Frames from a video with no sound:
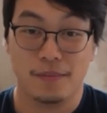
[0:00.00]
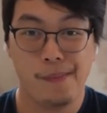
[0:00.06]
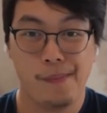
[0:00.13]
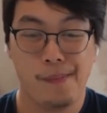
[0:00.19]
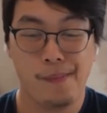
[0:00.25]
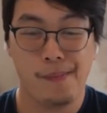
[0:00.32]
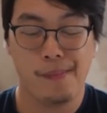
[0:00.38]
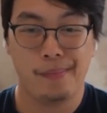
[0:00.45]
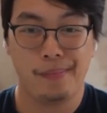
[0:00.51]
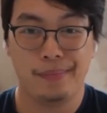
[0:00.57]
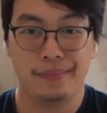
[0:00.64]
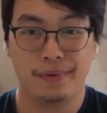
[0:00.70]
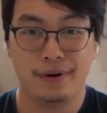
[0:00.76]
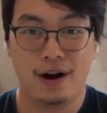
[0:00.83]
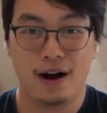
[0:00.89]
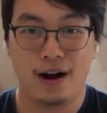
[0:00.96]
then during any
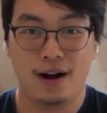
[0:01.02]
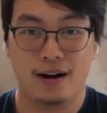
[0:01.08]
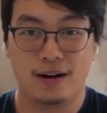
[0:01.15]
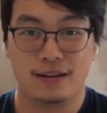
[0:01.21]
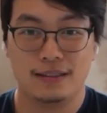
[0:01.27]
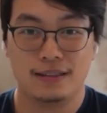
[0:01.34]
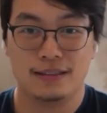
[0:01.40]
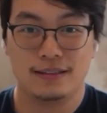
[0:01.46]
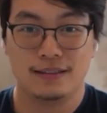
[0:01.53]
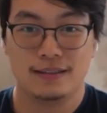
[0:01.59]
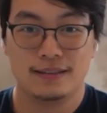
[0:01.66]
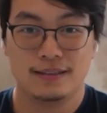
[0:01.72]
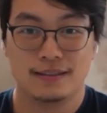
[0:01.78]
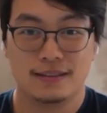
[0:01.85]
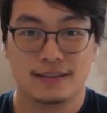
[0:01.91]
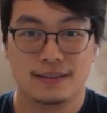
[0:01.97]
course of the year, you have some
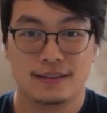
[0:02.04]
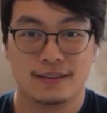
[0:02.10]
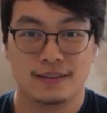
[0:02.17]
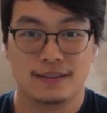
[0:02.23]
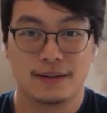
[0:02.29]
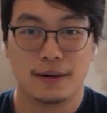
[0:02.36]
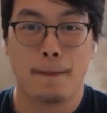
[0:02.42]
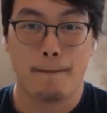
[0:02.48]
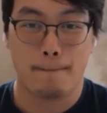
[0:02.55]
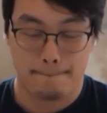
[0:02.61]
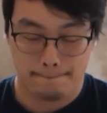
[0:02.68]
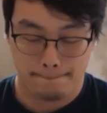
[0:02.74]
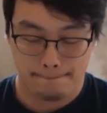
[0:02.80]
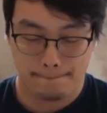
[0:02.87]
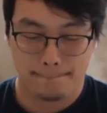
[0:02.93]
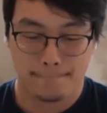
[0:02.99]
turnover of the
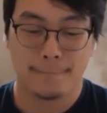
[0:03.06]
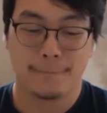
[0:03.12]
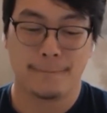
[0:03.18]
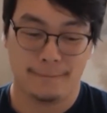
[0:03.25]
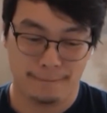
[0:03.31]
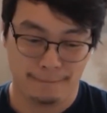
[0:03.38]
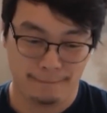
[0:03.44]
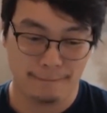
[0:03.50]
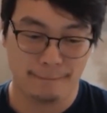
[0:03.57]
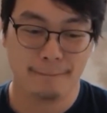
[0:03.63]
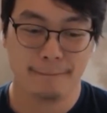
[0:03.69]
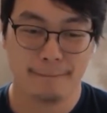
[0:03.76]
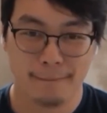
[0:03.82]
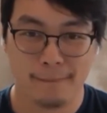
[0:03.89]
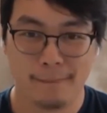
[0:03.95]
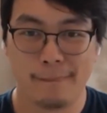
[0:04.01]
tenants. So
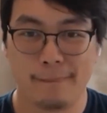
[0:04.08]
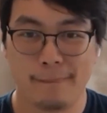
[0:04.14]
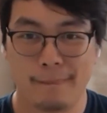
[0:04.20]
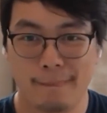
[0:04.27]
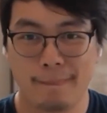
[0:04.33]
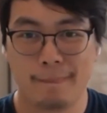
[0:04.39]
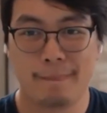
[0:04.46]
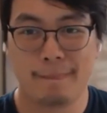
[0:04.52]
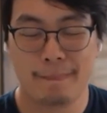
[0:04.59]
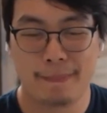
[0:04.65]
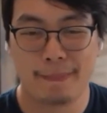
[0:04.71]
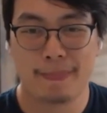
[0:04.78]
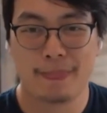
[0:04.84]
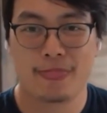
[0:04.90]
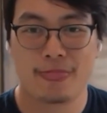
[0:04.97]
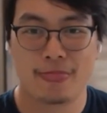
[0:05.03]
maybe in a
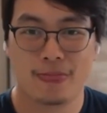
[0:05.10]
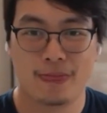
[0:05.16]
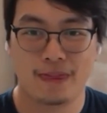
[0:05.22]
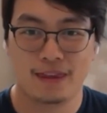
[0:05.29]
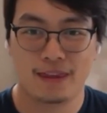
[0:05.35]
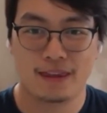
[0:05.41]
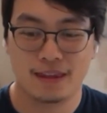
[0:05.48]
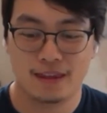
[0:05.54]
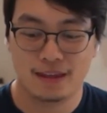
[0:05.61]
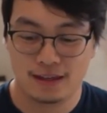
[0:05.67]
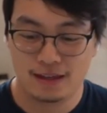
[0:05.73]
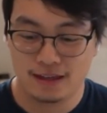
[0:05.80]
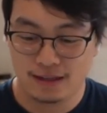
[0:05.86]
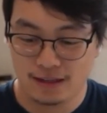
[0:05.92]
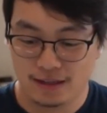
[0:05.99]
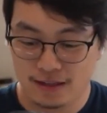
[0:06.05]
given year, you have
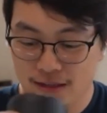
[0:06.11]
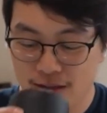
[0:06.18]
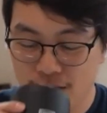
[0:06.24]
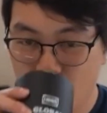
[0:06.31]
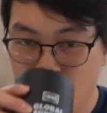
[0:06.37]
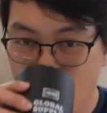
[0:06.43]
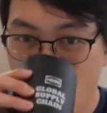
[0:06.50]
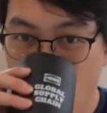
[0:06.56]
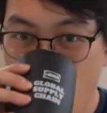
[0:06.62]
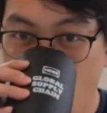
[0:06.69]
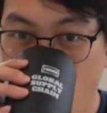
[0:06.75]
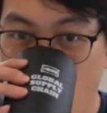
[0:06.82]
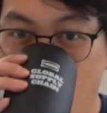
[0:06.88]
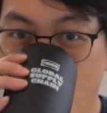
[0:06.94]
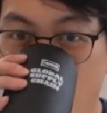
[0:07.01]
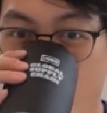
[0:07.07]
5 to
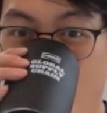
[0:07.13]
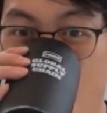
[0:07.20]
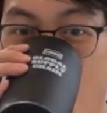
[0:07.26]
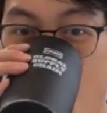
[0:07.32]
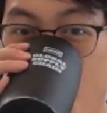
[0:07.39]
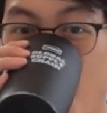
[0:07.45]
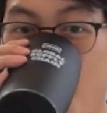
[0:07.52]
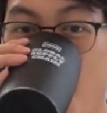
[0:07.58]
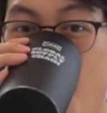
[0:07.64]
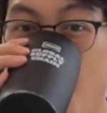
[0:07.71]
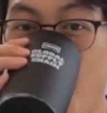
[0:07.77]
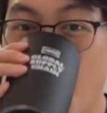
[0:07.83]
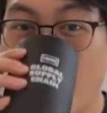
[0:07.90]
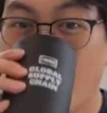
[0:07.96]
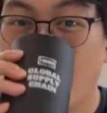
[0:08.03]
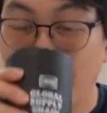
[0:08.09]
6,000 different
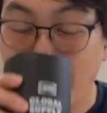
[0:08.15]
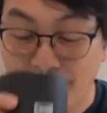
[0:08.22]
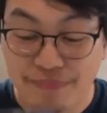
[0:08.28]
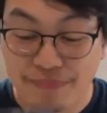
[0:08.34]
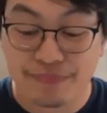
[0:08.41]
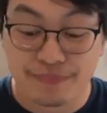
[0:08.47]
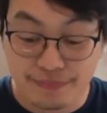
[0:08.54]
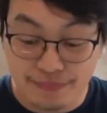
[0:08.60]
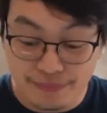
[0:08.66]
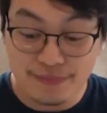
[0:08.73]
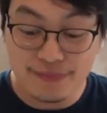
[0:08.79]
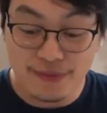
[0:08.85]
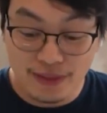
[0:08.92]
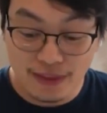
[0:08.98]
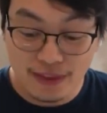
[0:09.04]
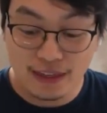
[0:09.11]
personalities that you're dealing
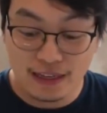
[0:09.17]
with